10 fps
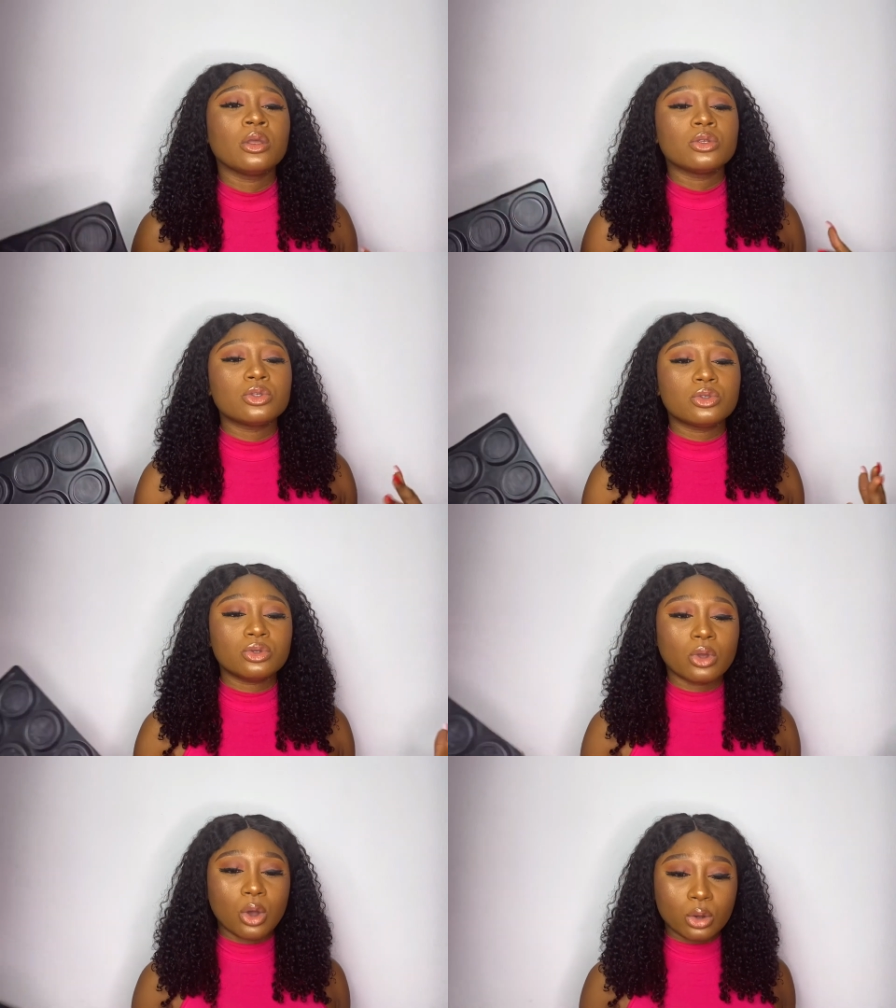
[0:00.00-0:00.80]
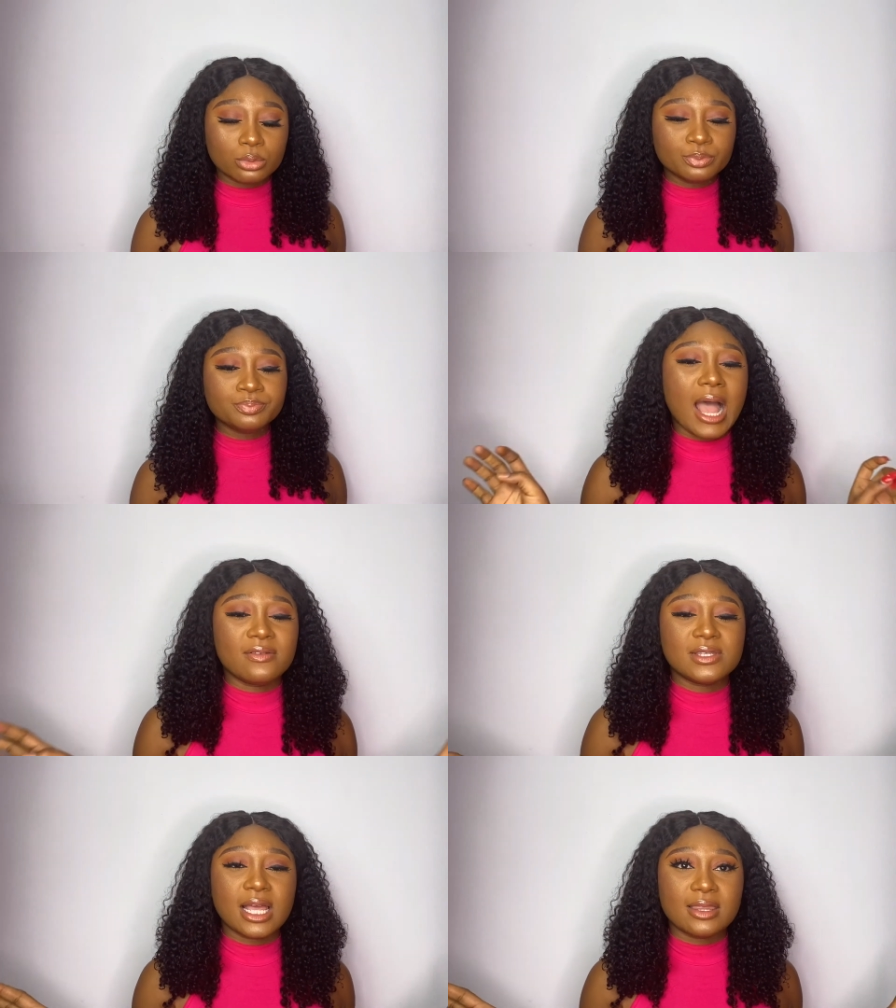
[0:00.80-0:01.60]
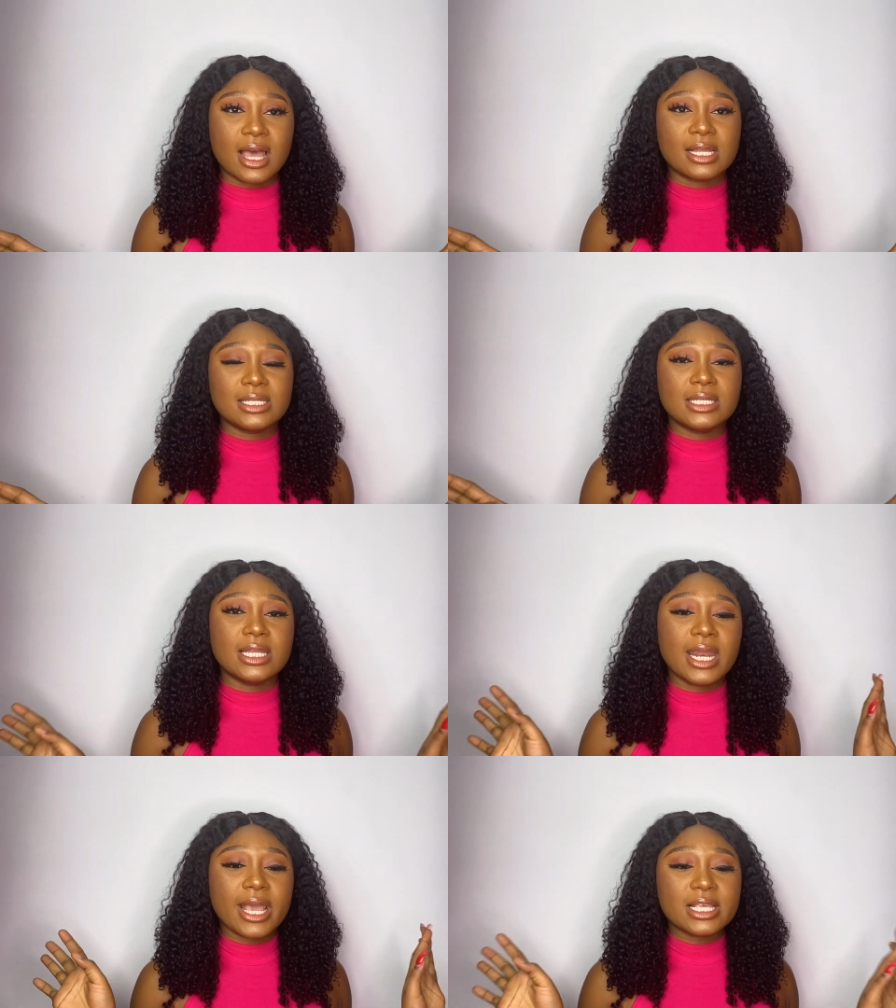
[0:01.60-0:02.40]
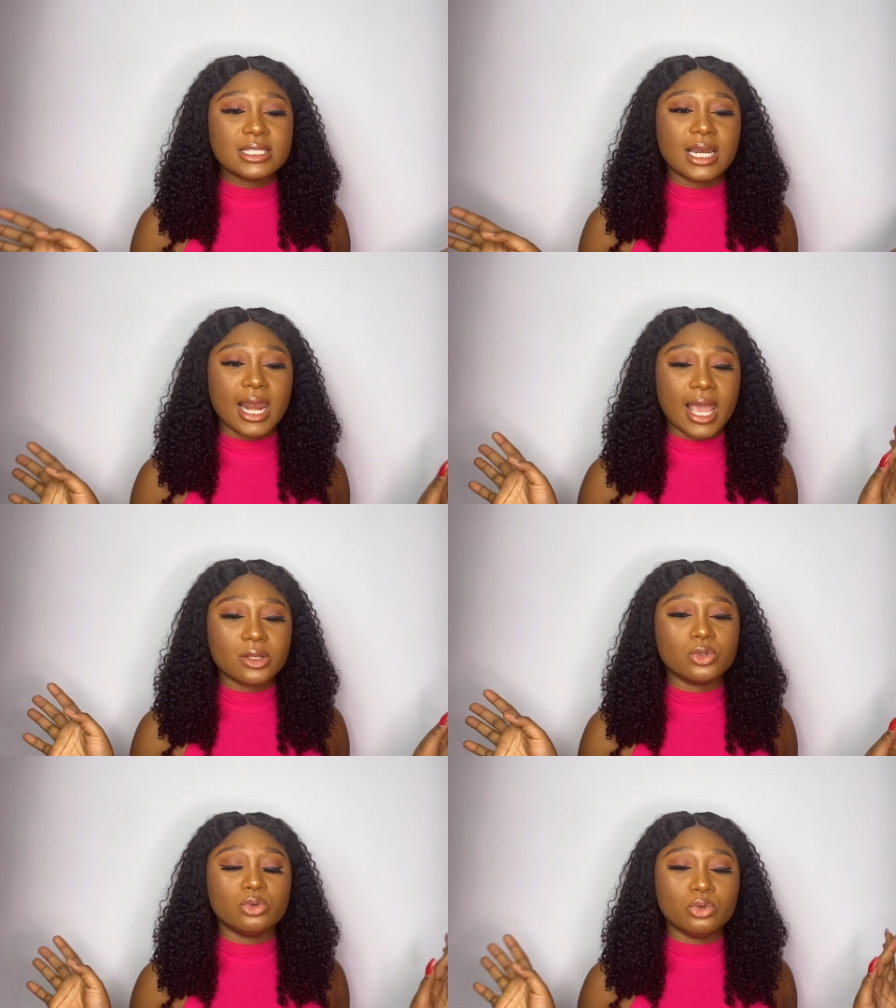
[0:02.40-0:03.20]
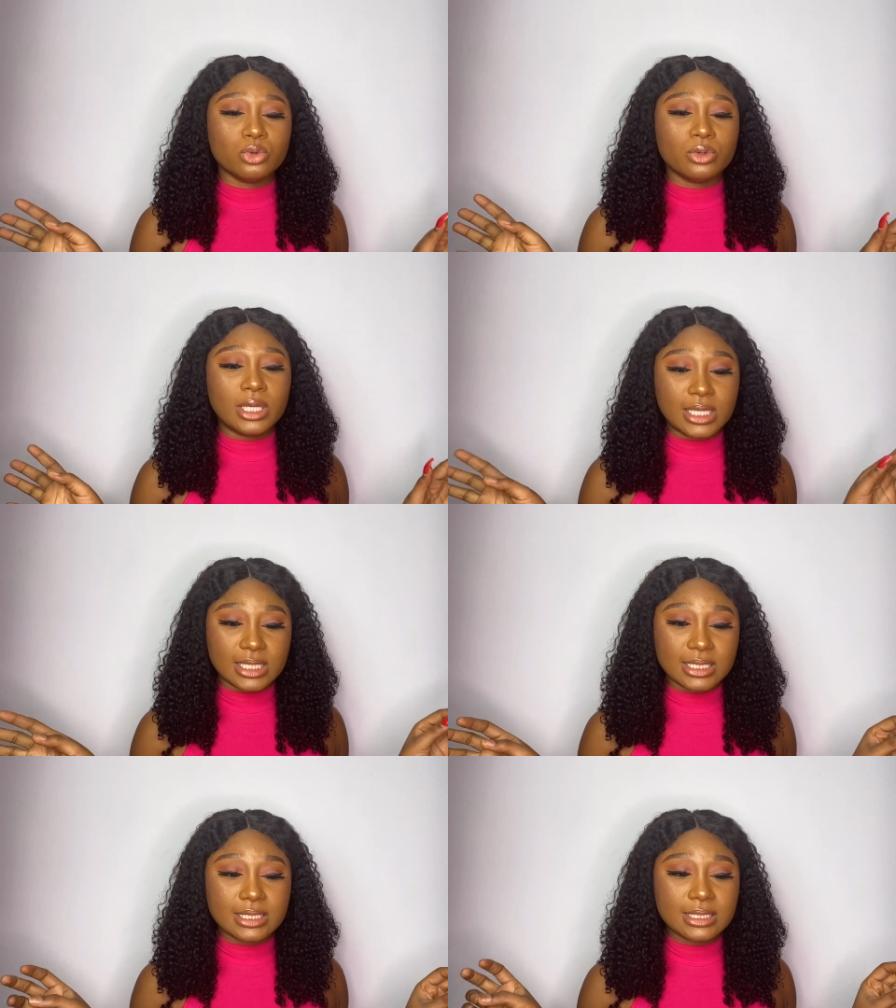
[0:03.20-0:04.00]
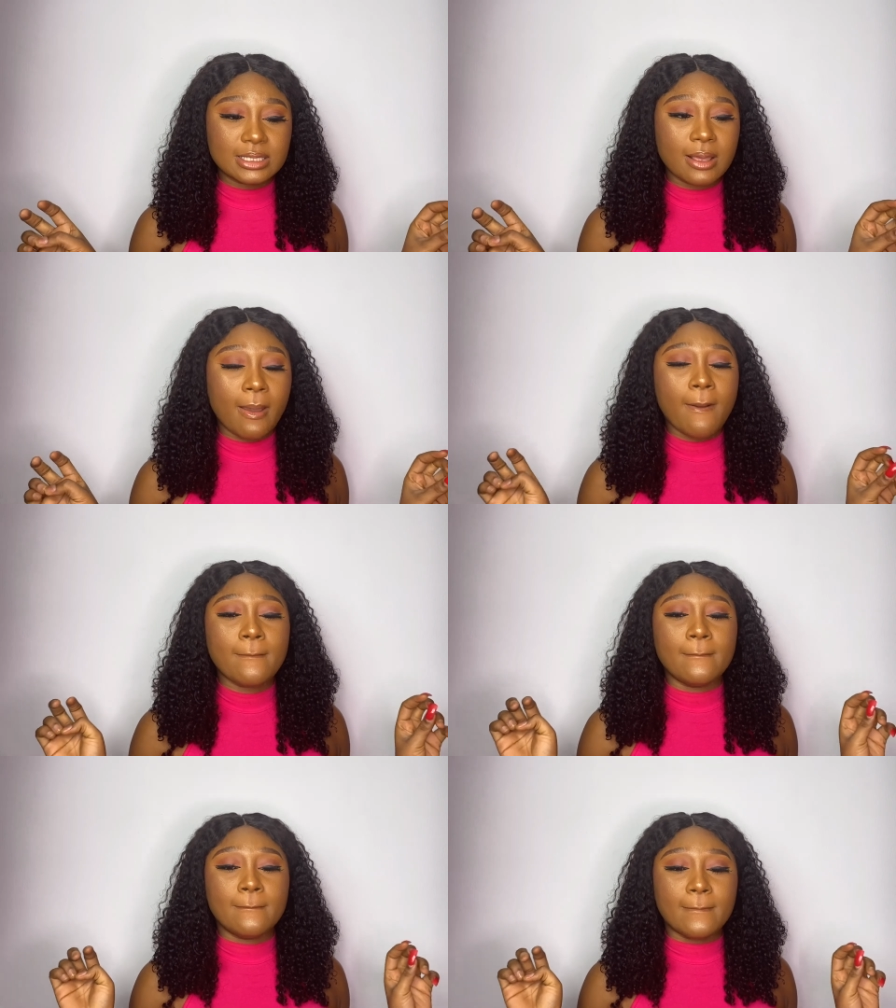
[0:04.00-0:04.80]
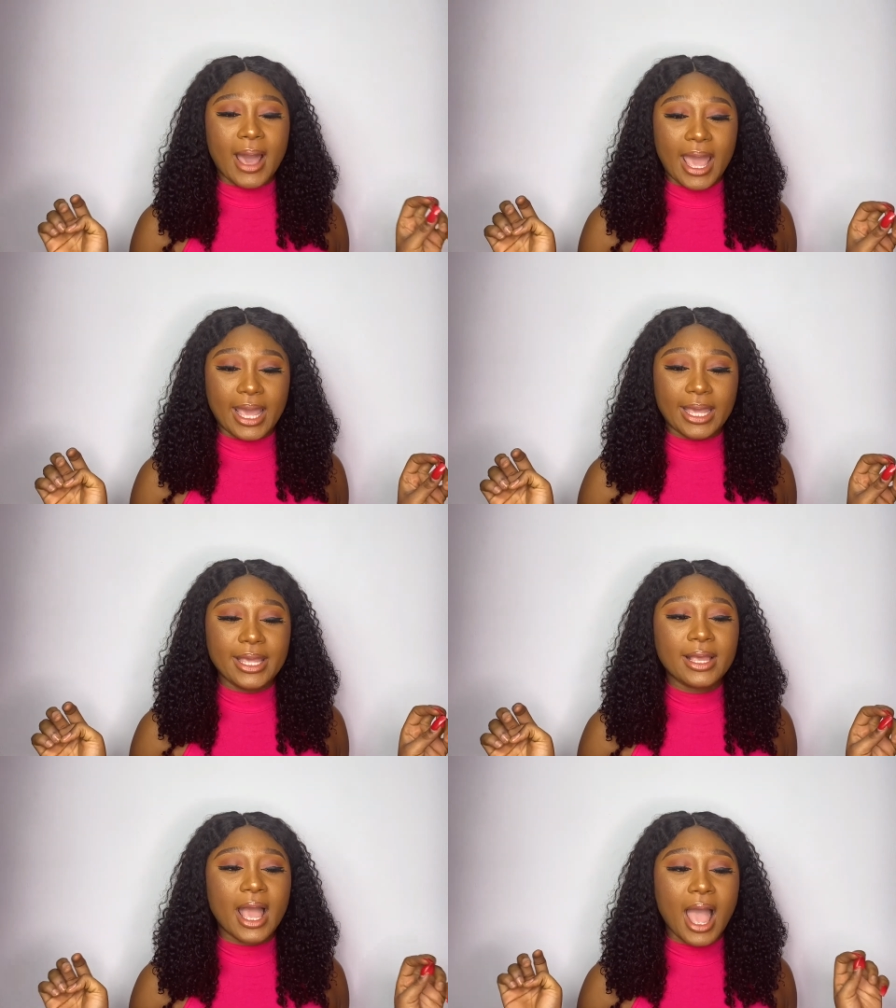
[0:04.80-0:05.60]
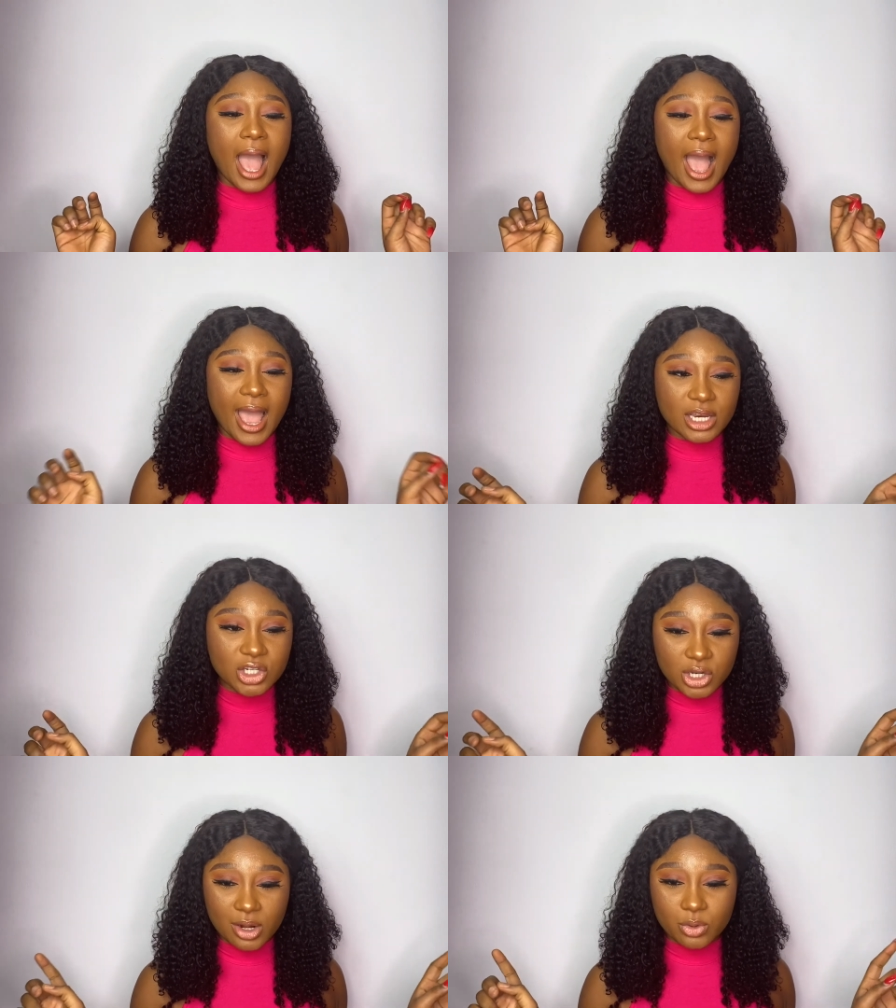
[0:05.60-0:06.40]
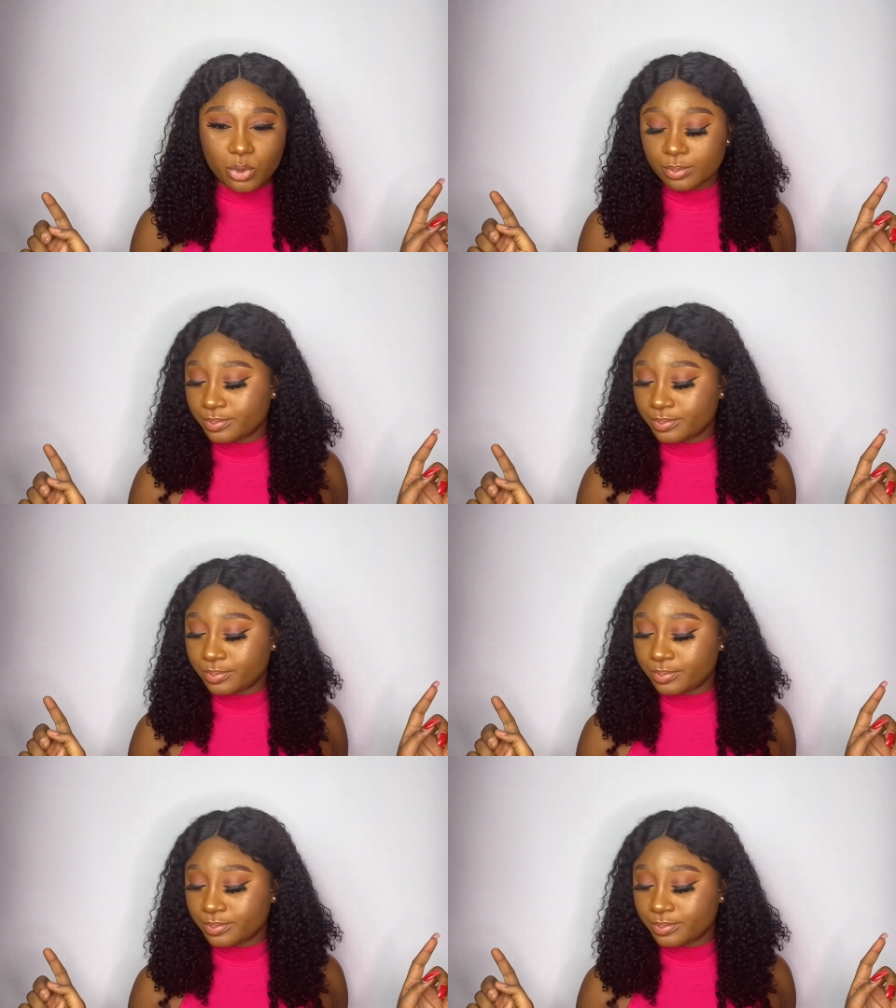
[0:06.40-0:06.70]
so after that, the next thing I like to do is my eyeshadow.